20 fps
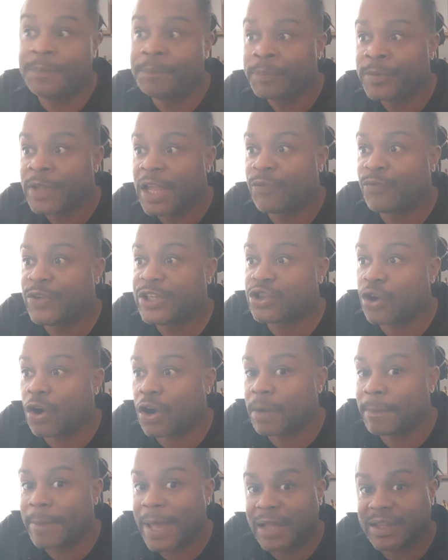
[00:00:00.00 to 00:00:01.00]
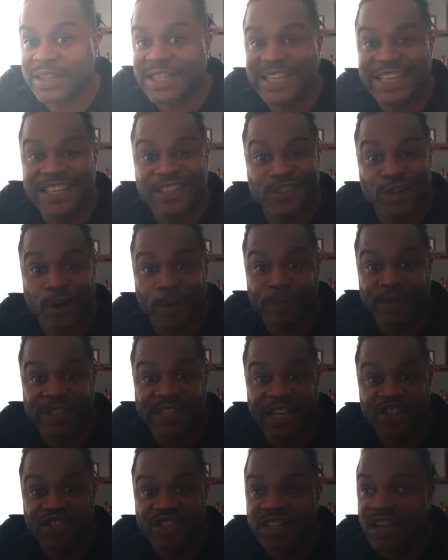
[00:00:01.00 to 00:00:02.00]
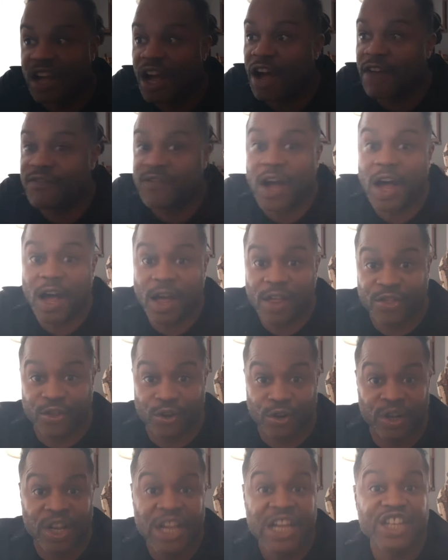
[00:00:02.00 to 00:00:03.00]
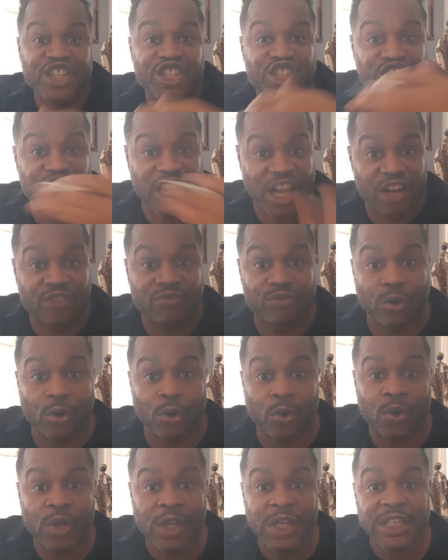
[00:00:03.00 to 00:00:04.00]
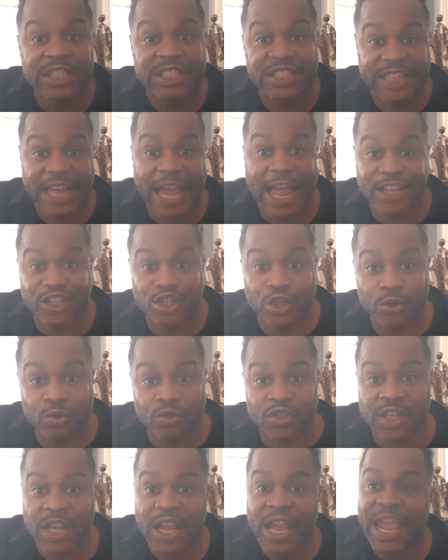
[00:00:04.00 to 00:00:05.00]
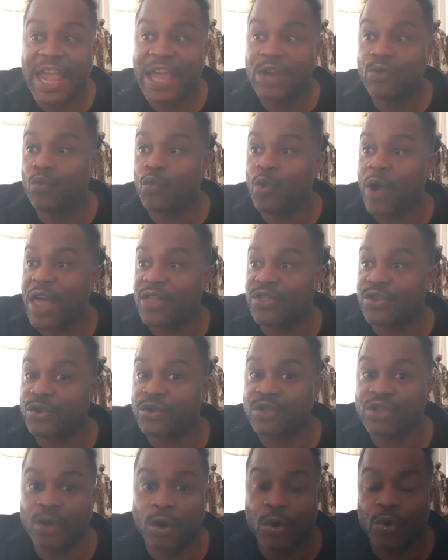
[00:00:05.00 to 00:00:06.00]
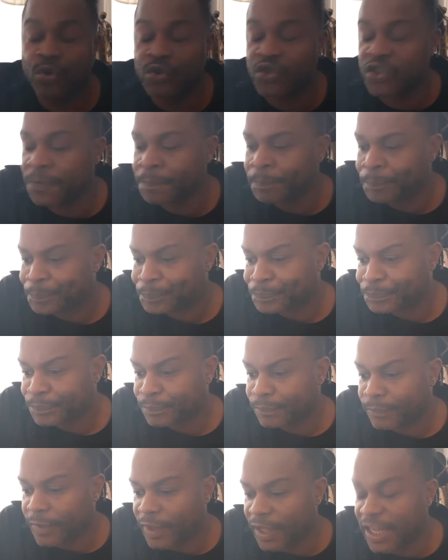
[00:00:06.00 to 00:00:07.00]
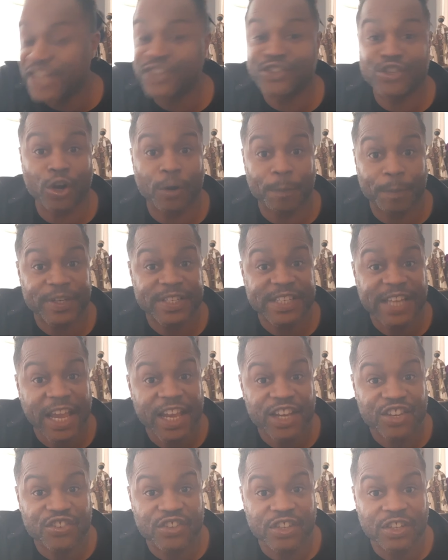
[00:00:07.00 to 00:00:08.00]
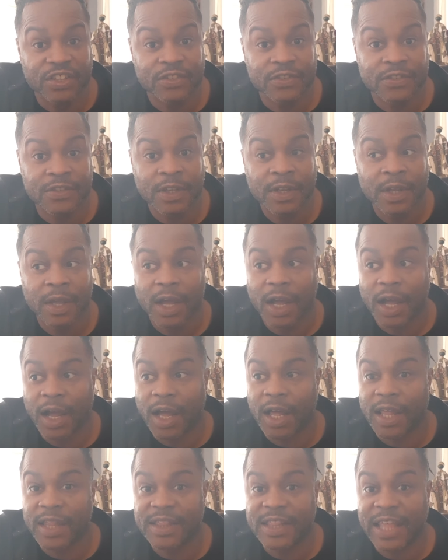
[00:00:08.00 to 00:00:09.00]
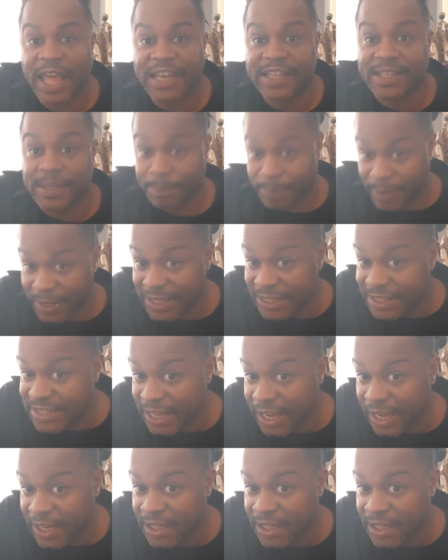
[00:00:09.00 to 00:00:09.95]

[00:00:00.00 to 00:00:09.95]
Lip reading: if we talk about the interpretation of other general statutes and whether those interpretations that debilitate